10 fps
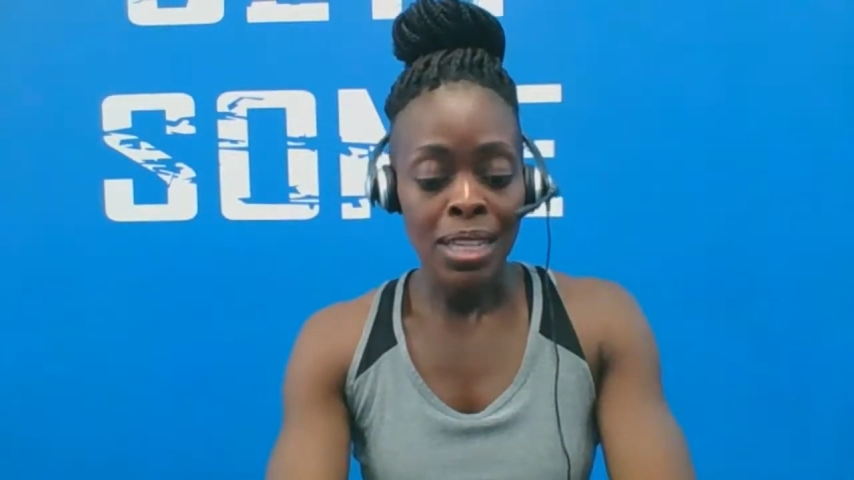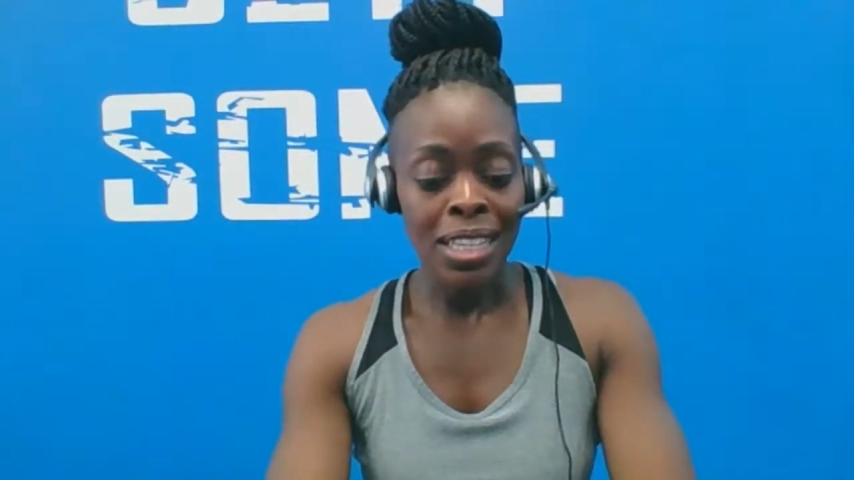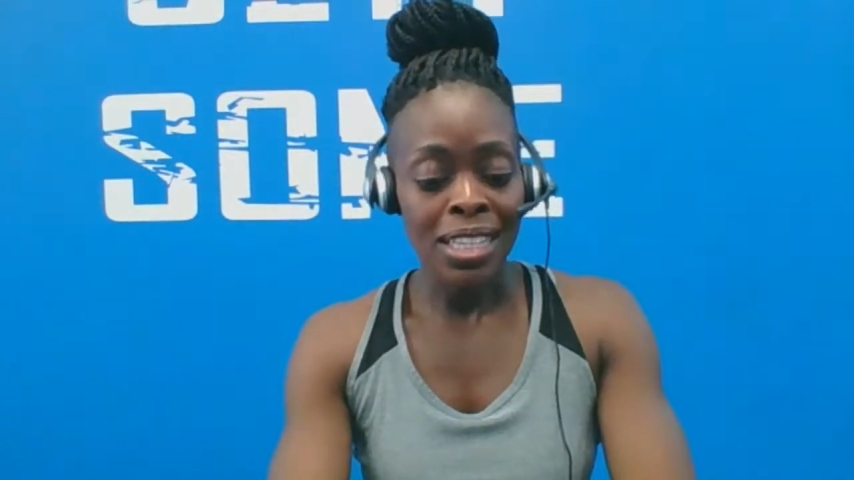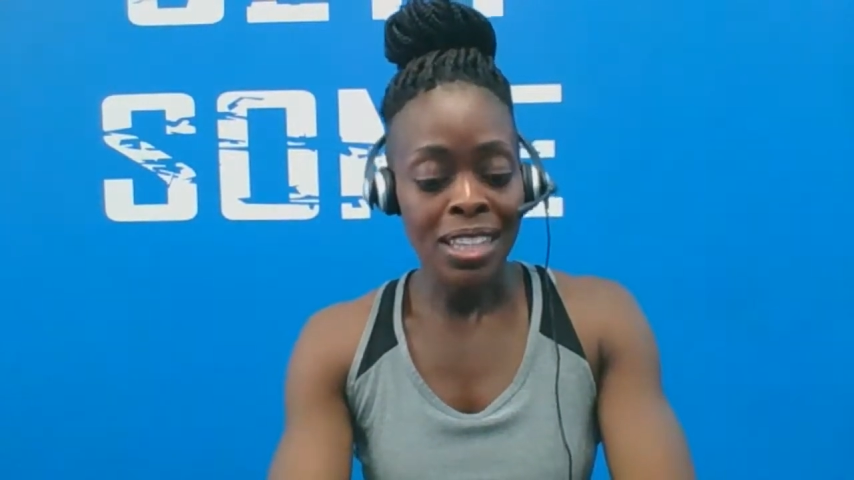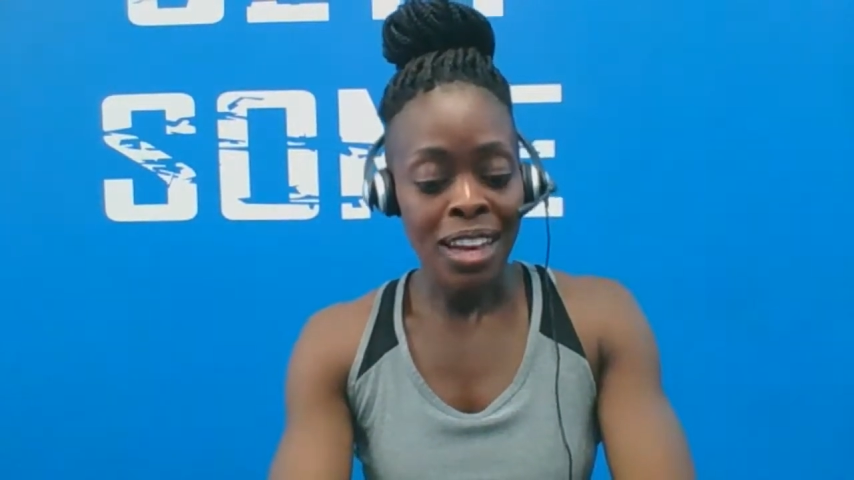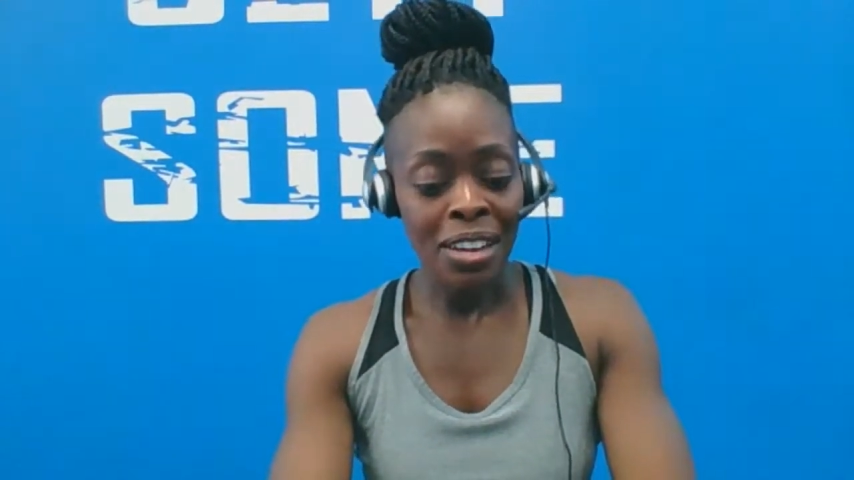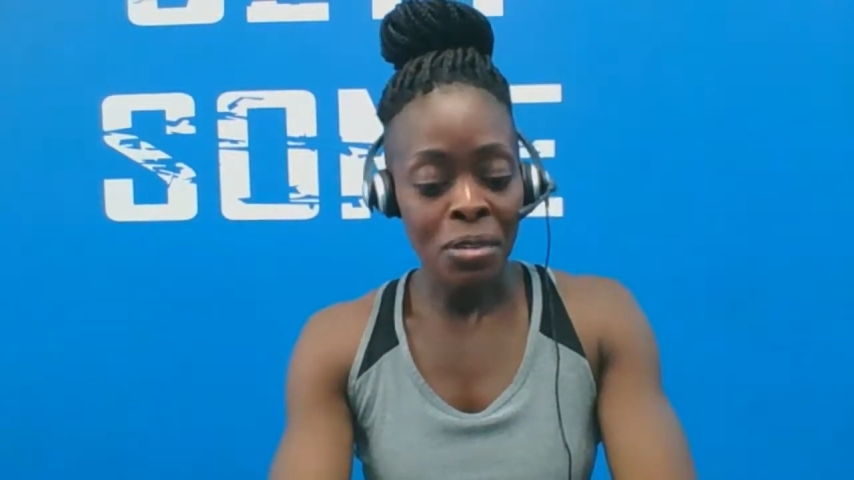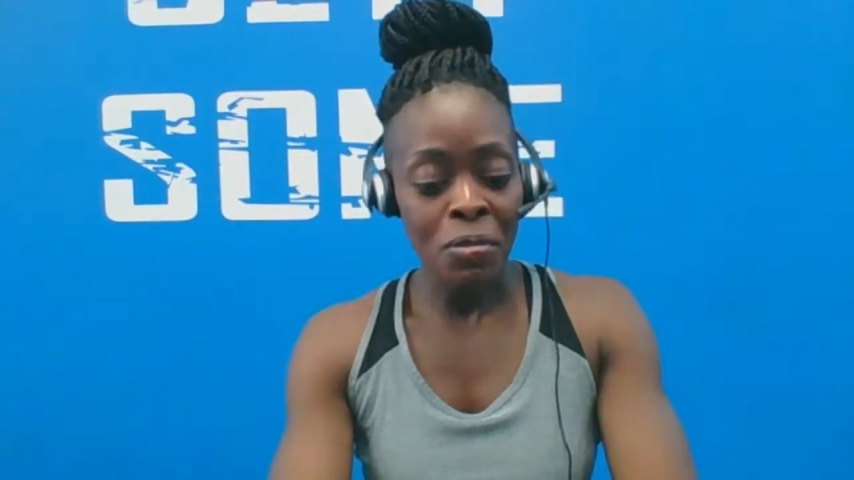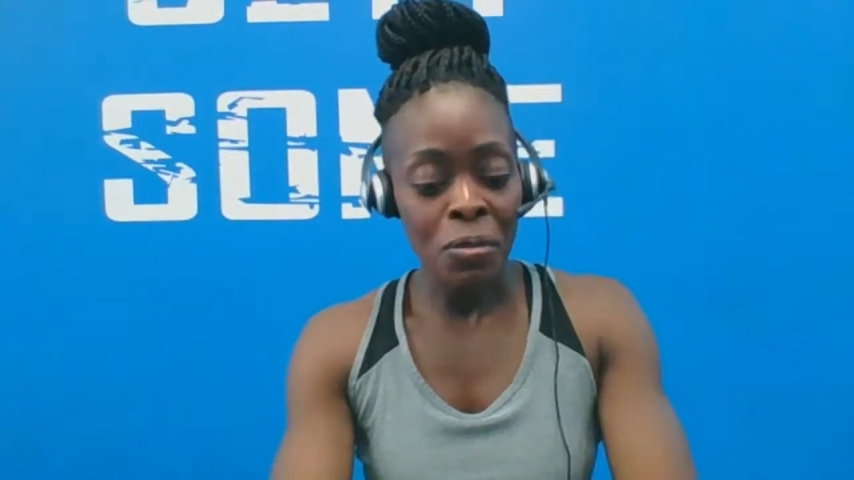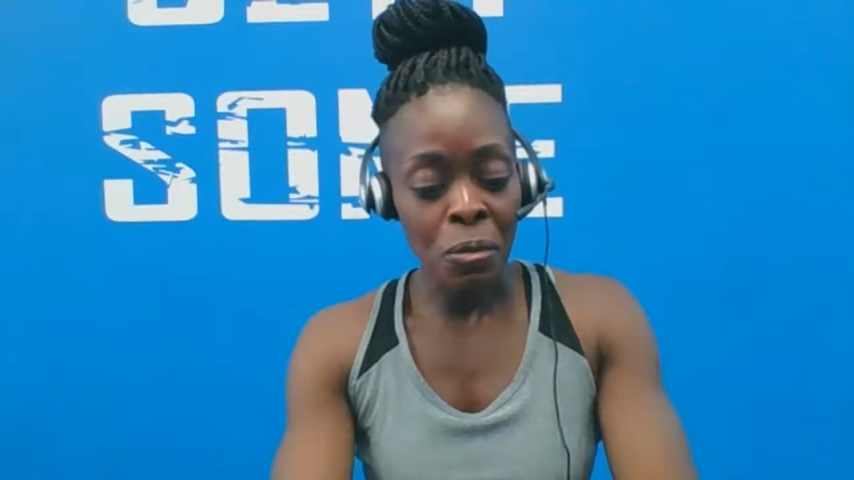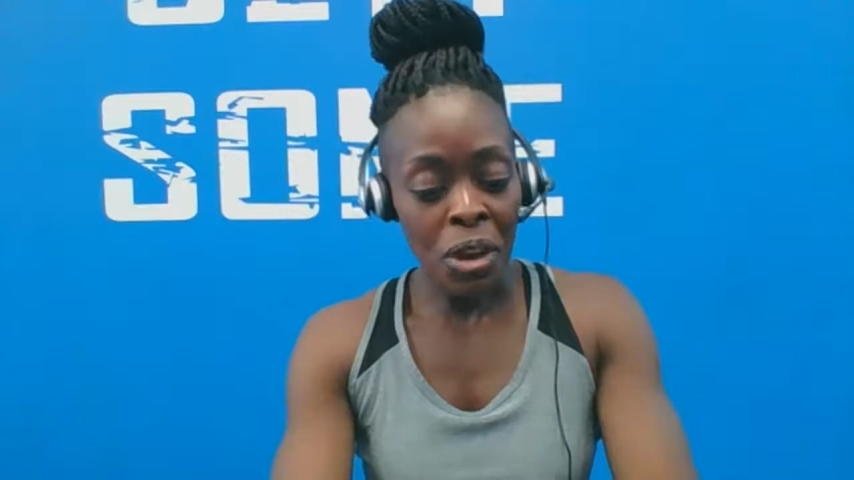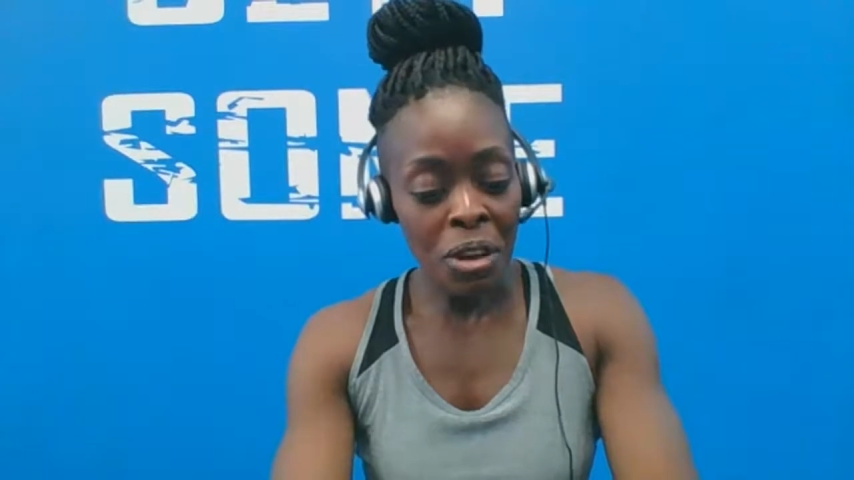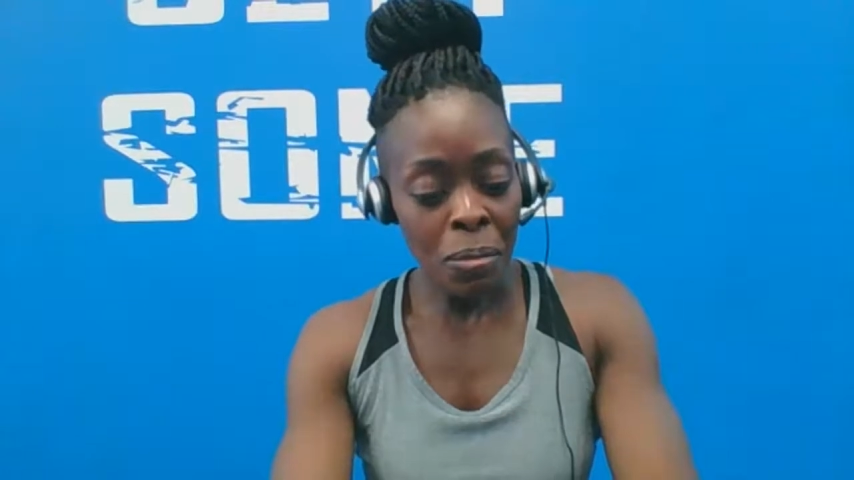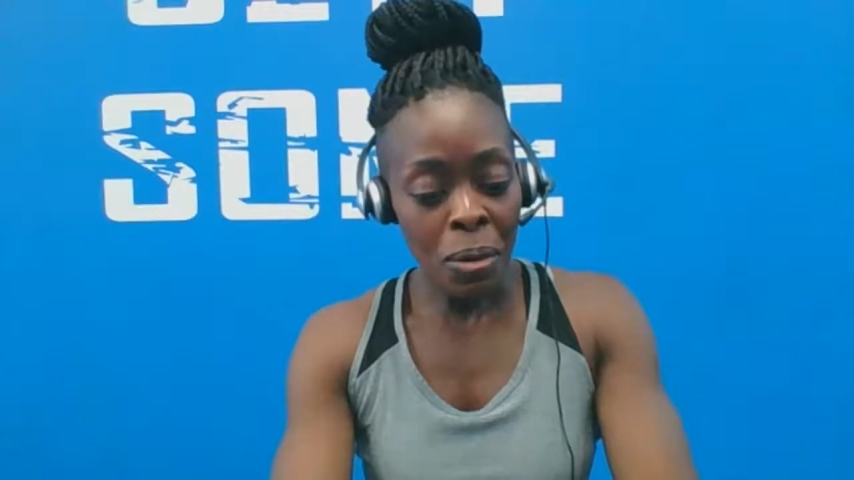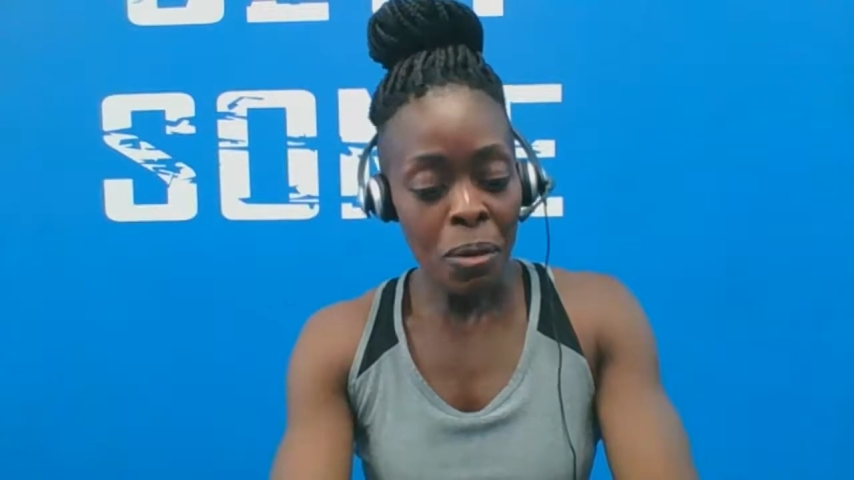is
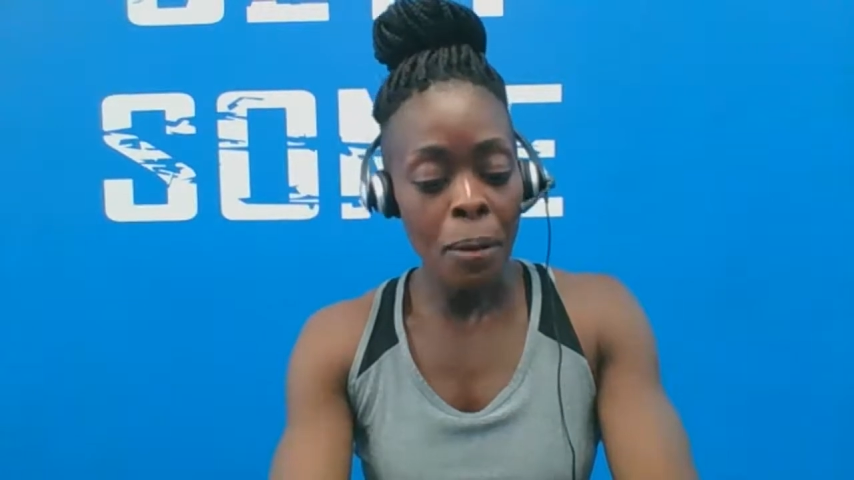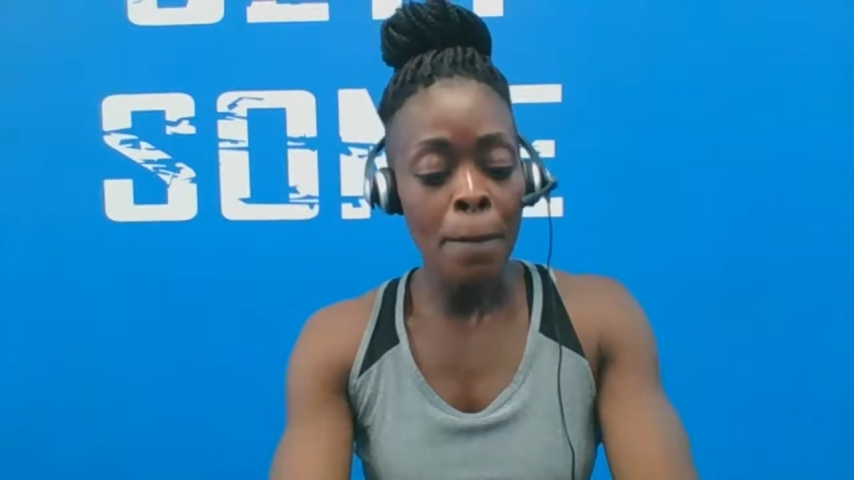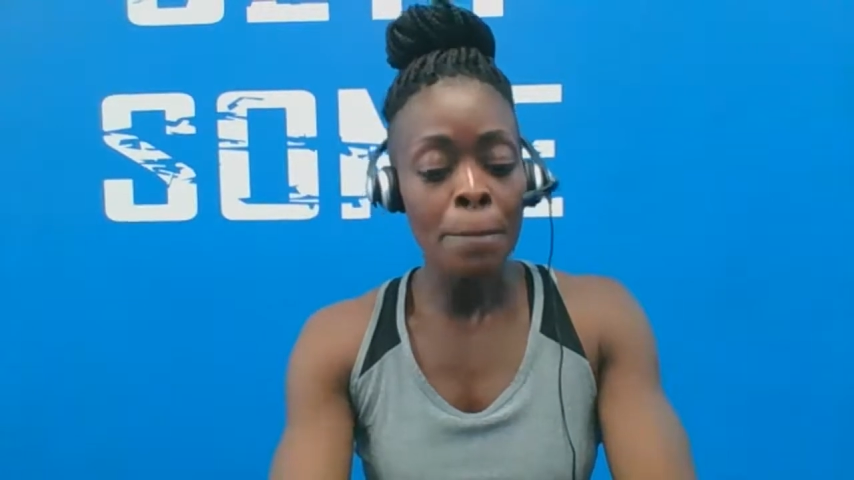unavoidable,